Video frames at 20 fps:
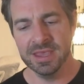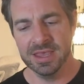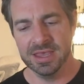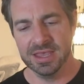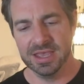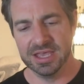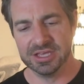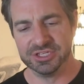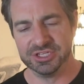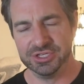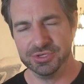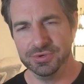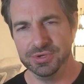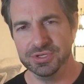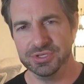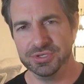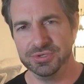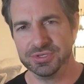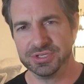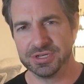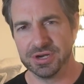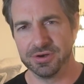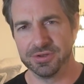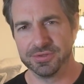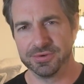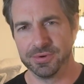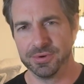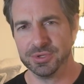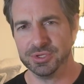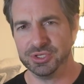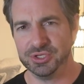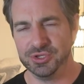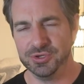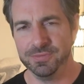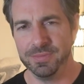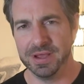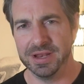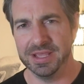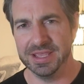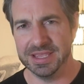As soon as you start throwing too
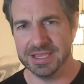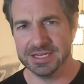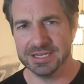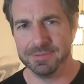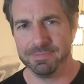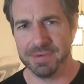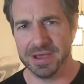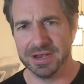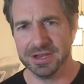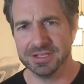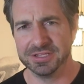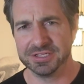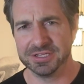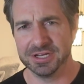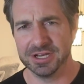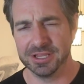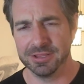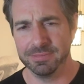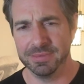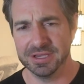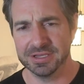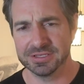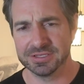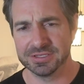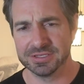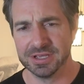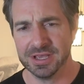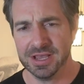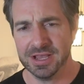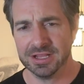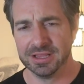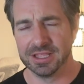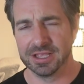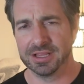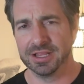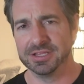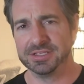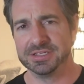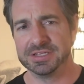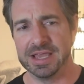many independents into the mix, like
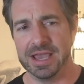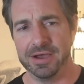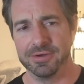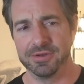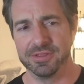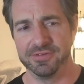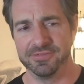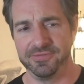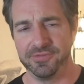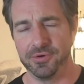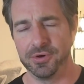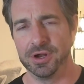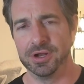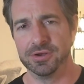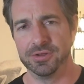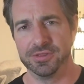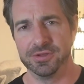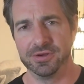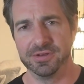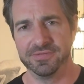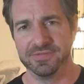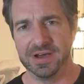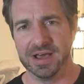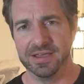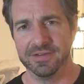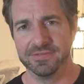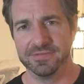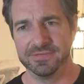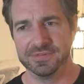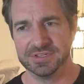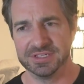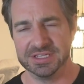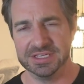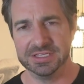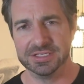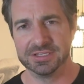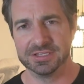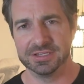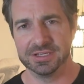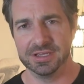let's say out of the 435
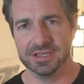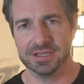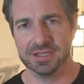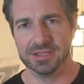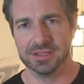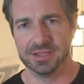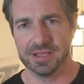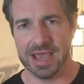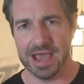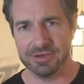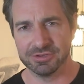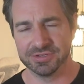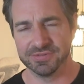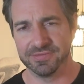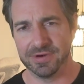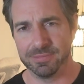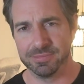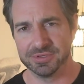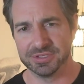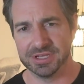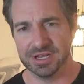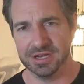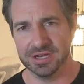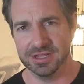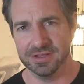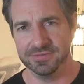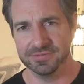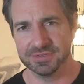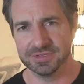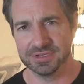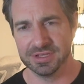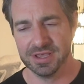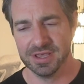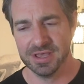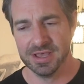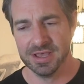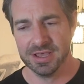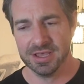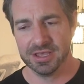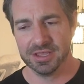seats in the House of Representatives,
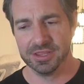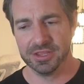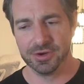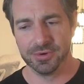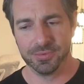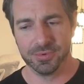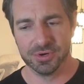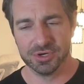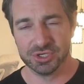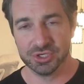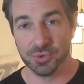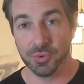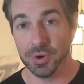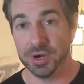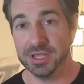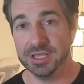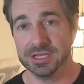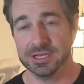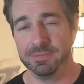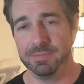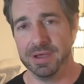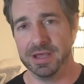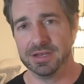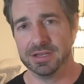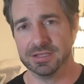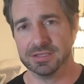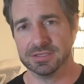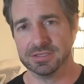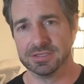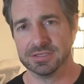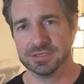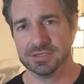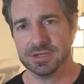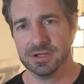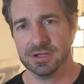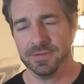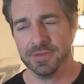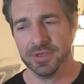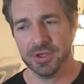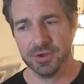there were 20 independents.
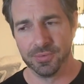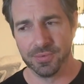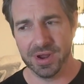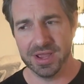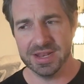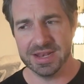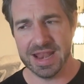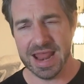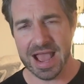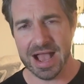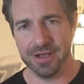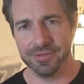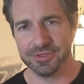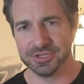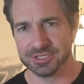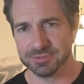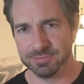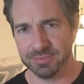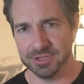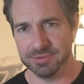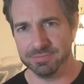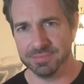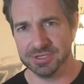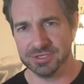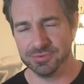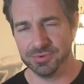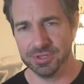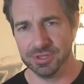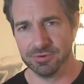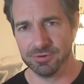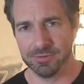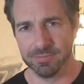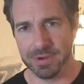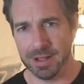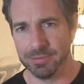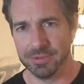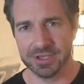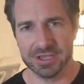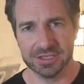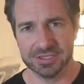Right now, the split between the
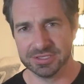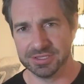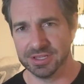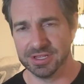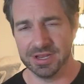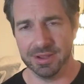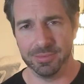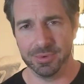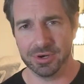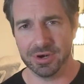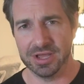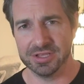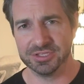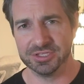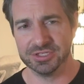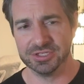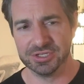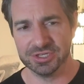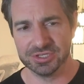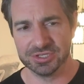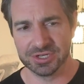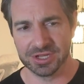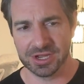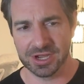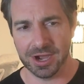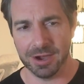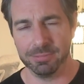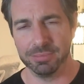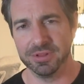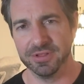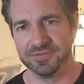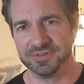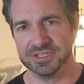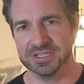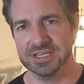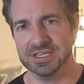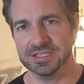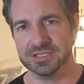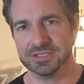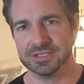Republicans and the Democrats is just a couple of
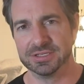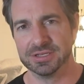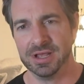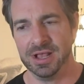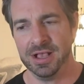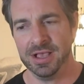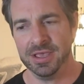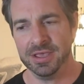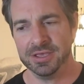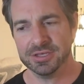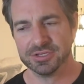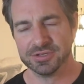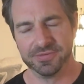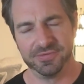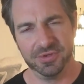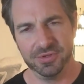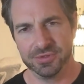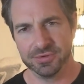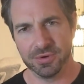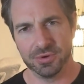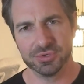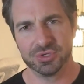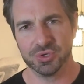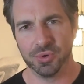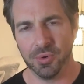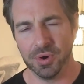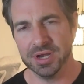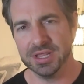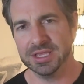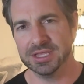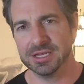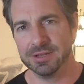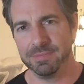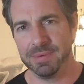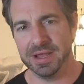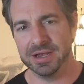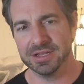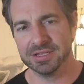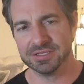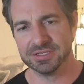seats. So if you throw 20
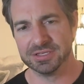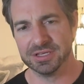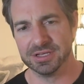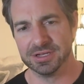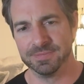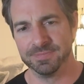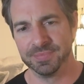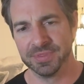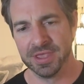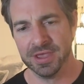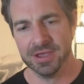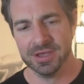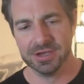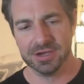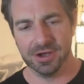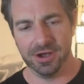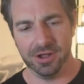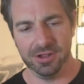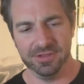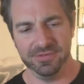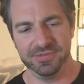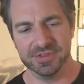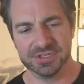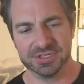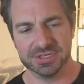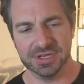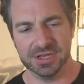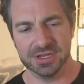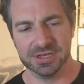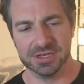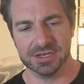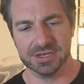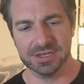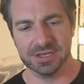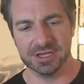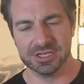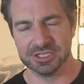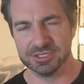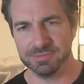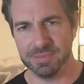independents in, all of a sudden,
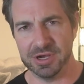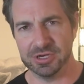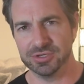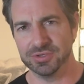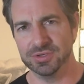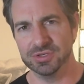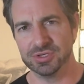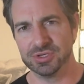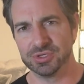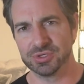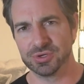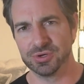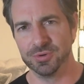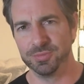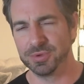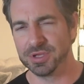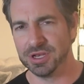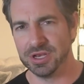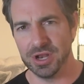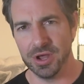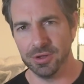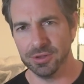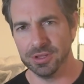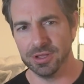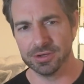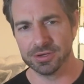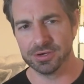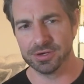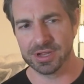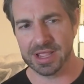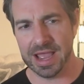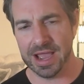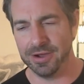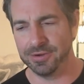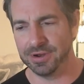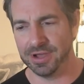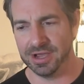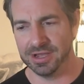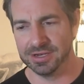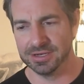a special interest group can no longer
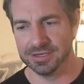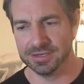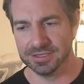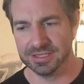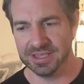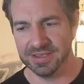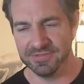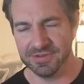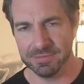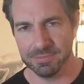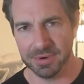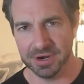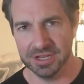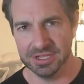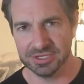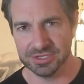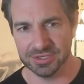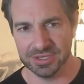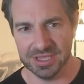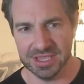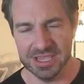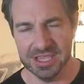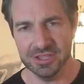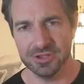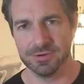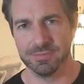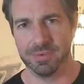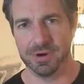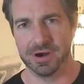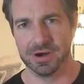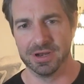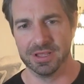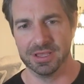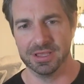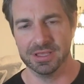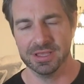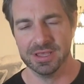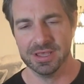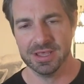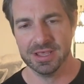count on giving money to either
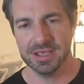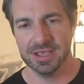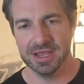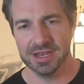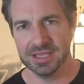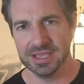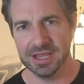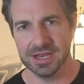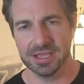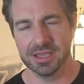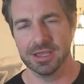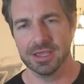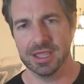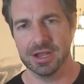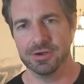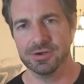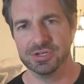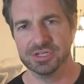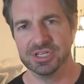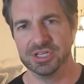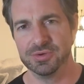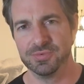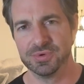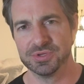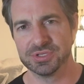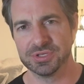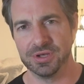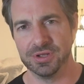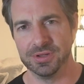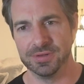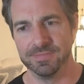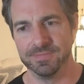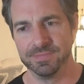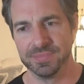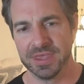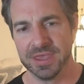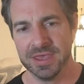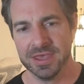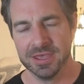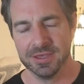party and getting a guaranteed
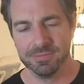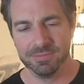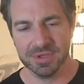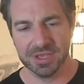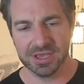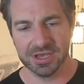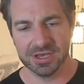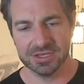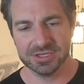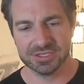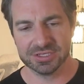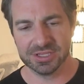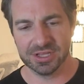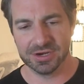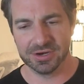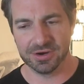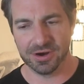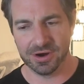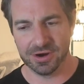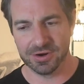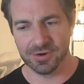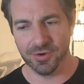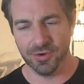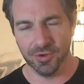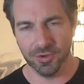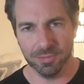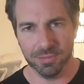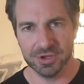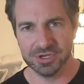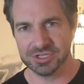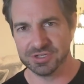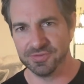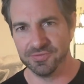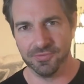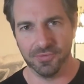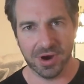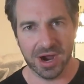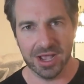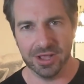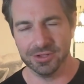result, because there are a whole bunch of
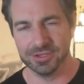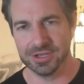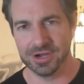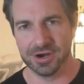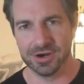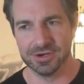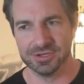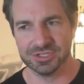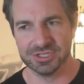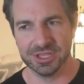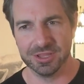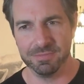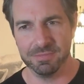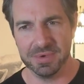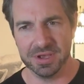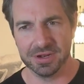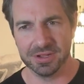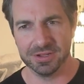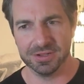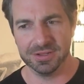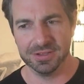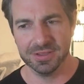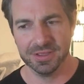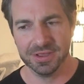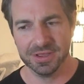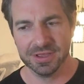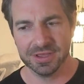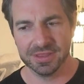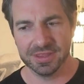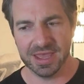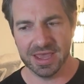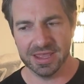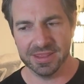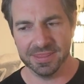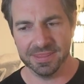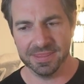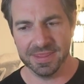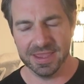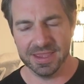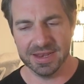wild cards in the middle
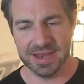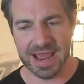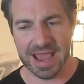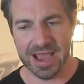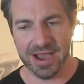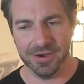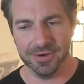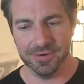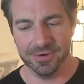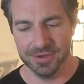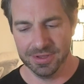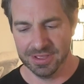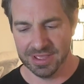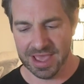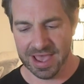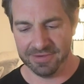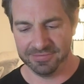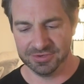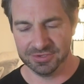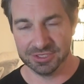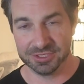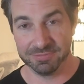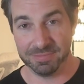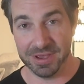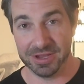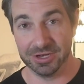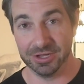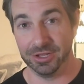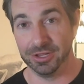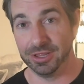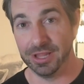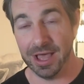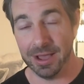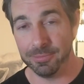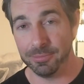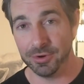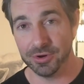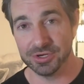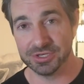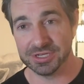that they now have to spend a
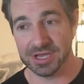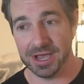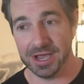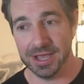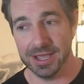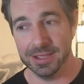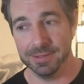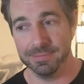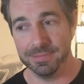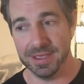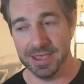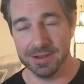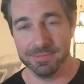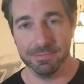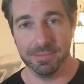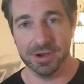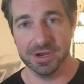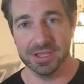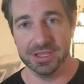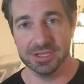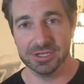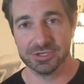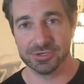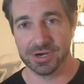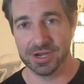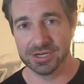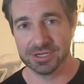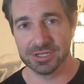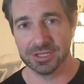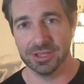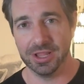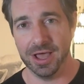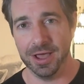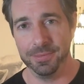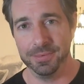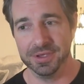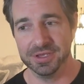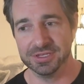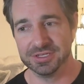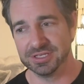lot more time and money trying to
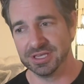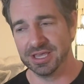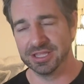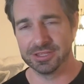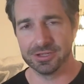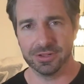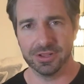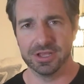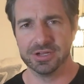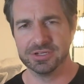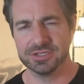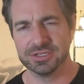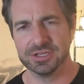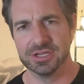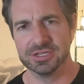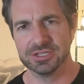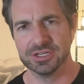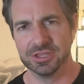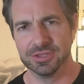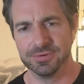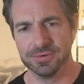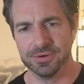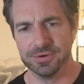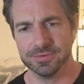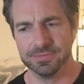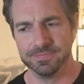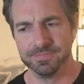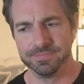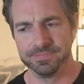lobby to get their legislation through.